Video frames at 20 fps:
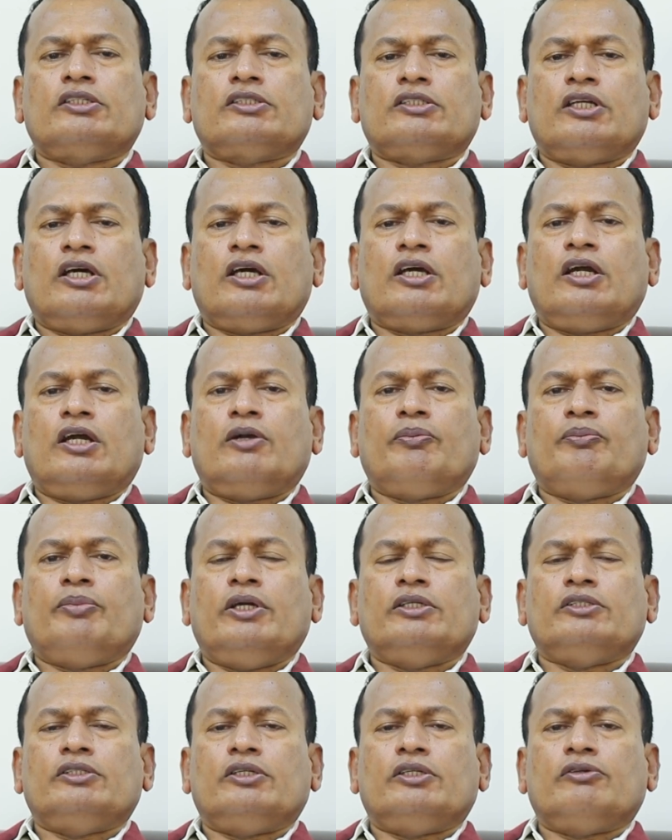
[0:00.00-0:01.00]
get stuck and
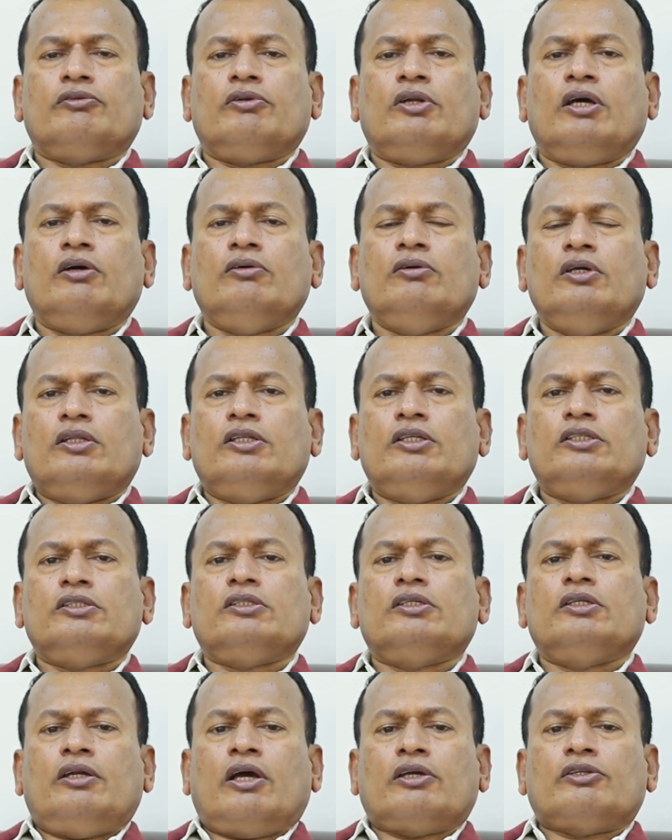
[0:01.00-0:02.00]
patient will have this
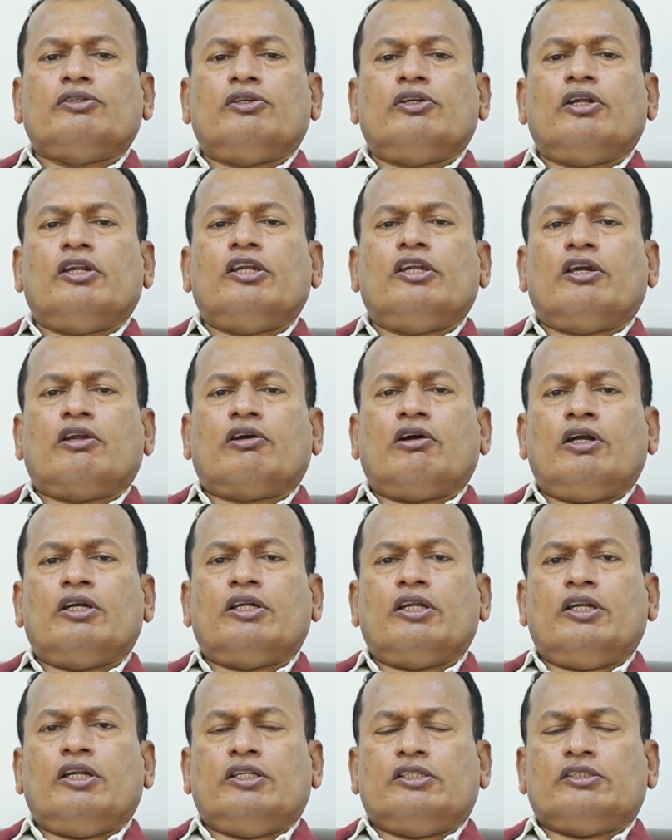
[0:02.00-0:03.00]
nocturnal
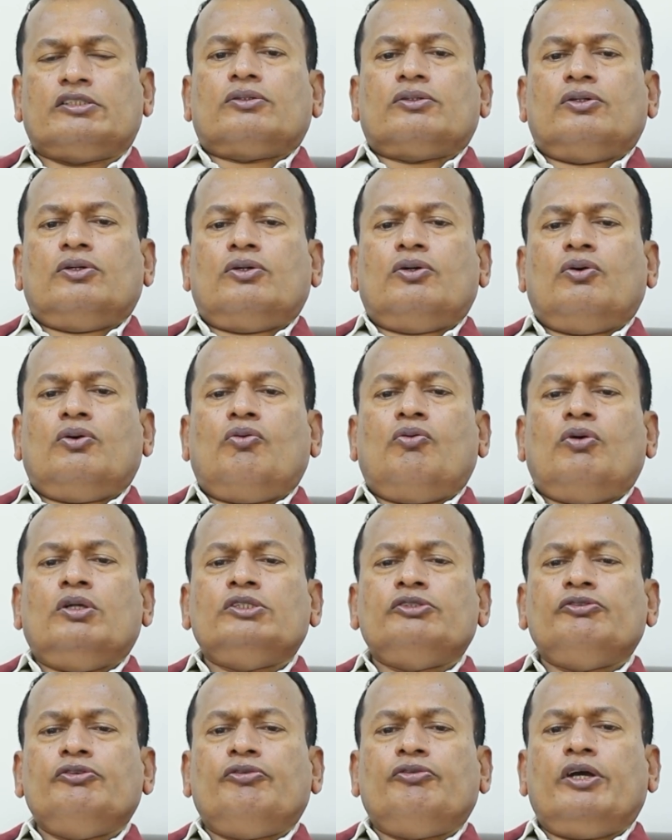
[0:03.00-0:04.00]
incontinence. So
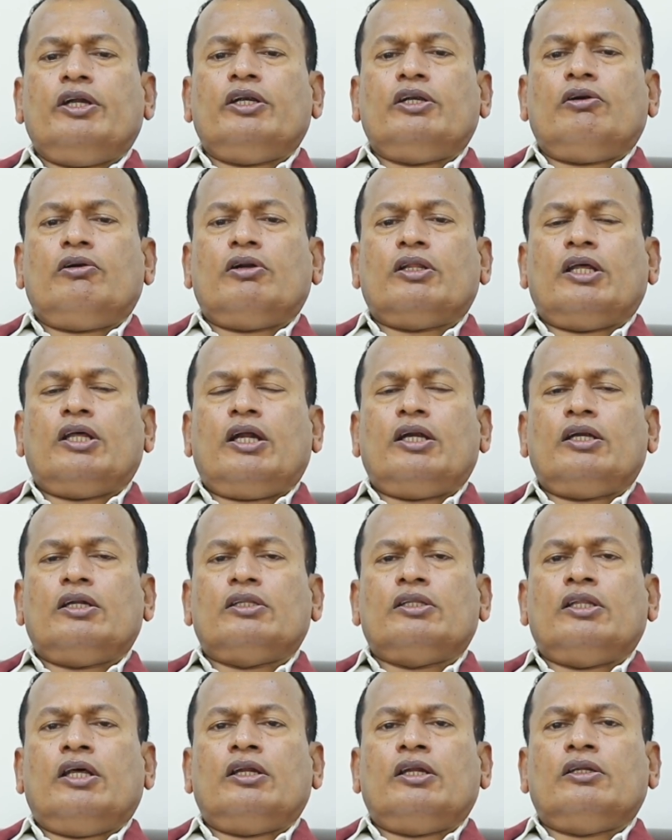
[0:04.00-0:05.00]
once we find out
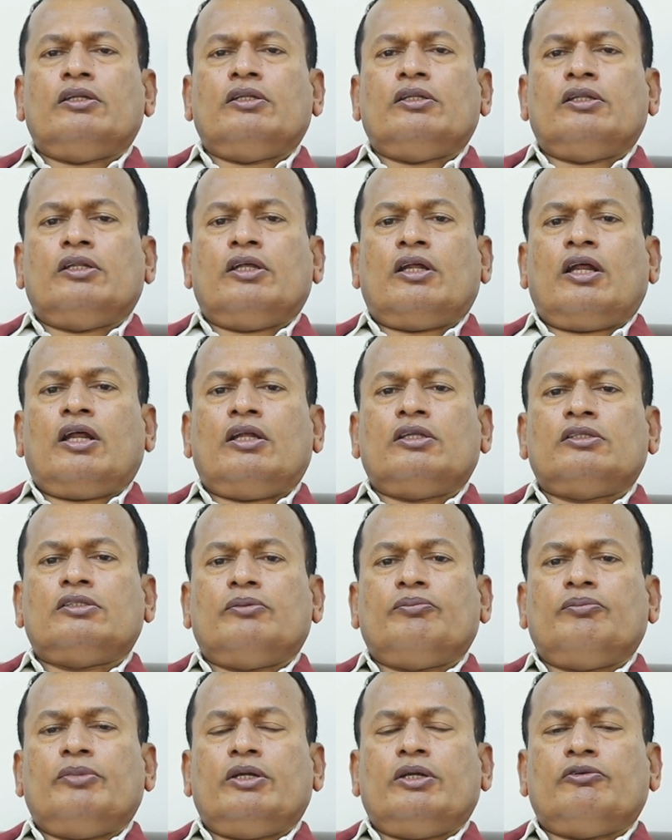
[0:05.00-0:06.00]
that then there are
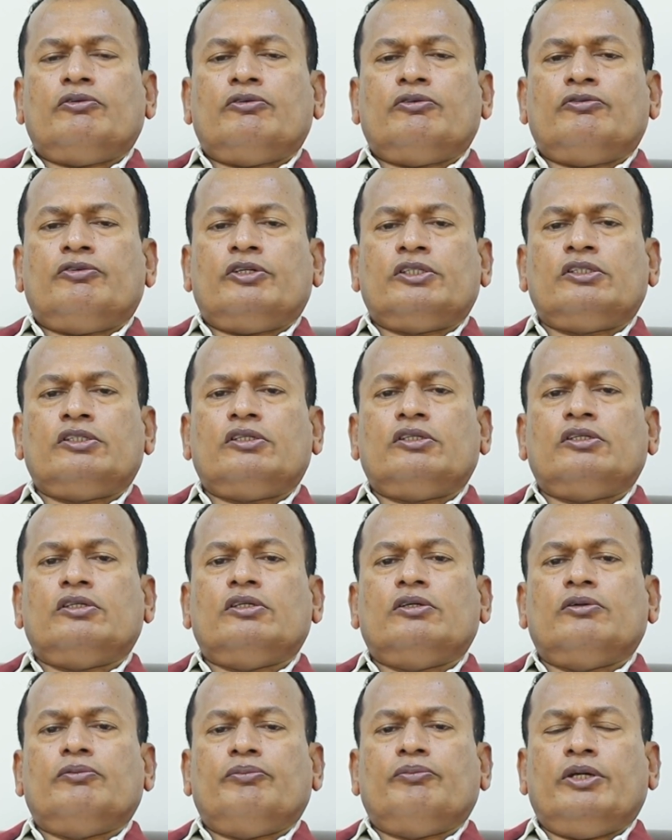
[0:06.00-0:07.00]
some uh, first
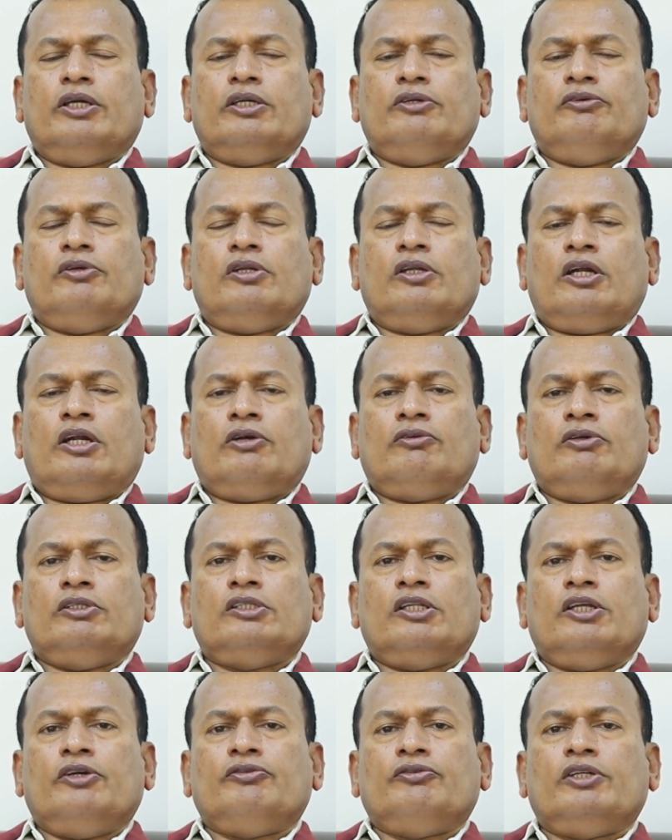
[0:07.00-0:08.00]
we will
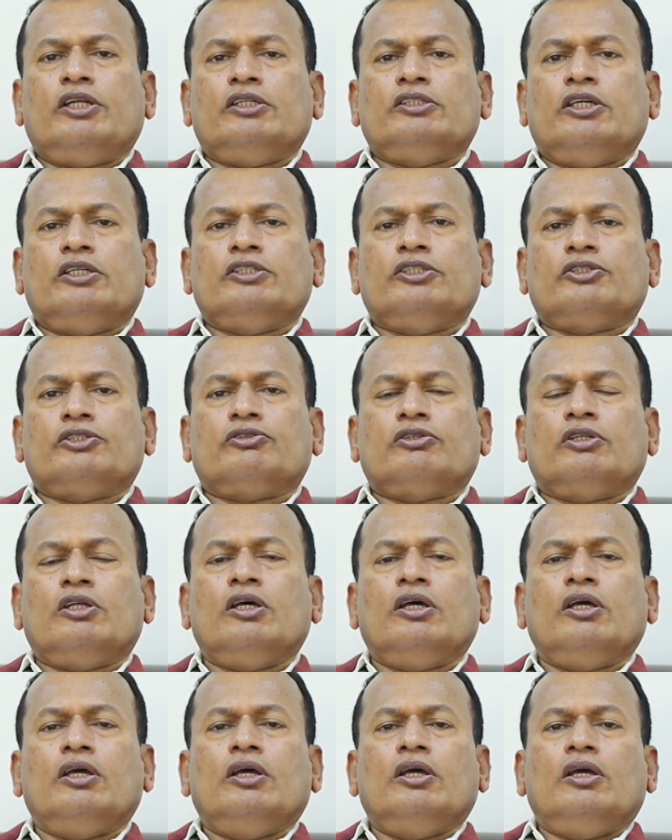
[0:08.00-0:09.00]
advise lifestyle changes to
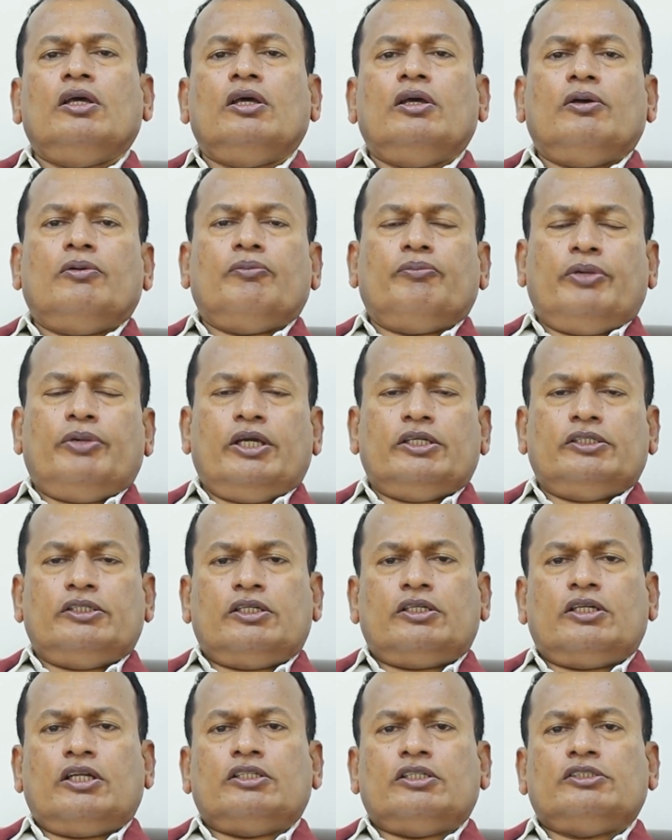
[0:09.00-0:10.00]
the
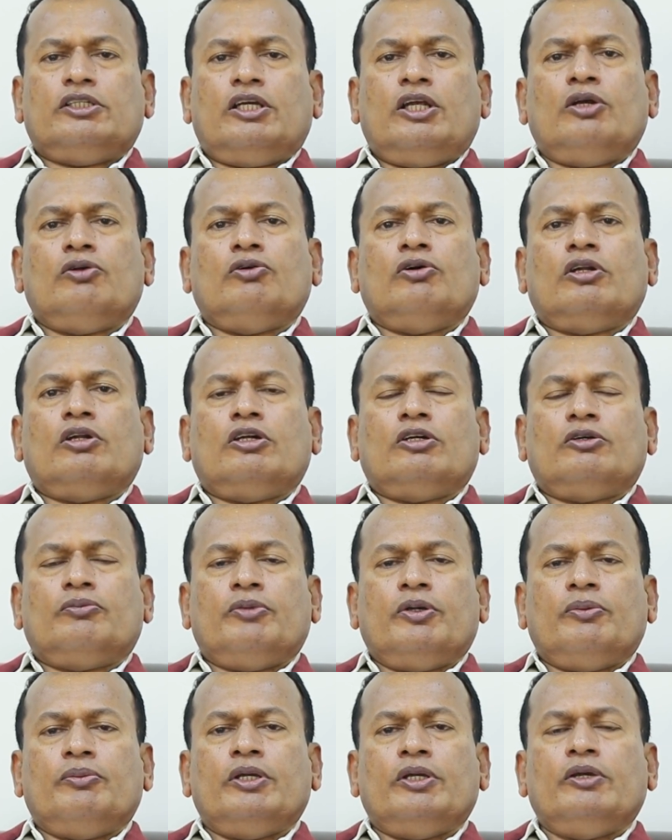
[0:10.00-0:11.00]
patient or child Over it
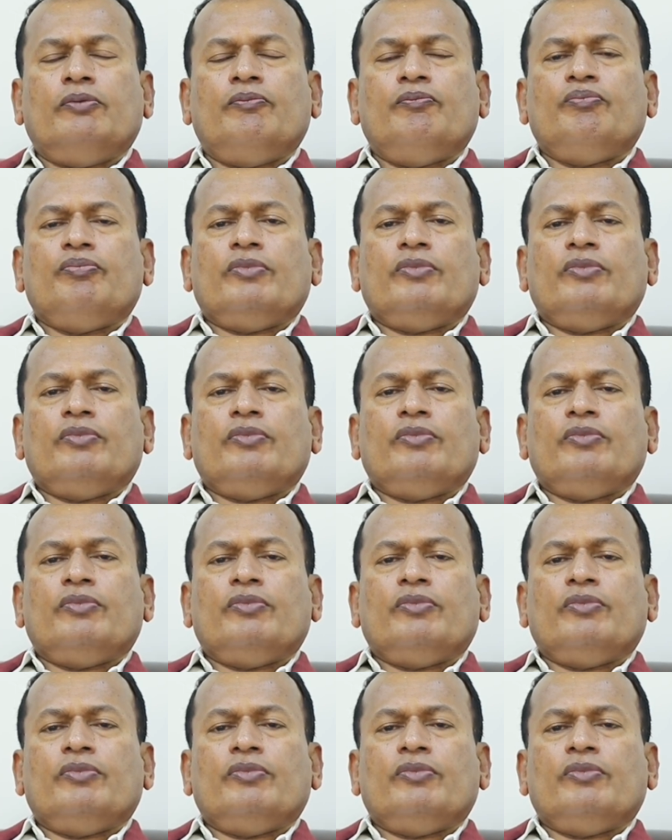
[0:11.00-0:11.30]
maybe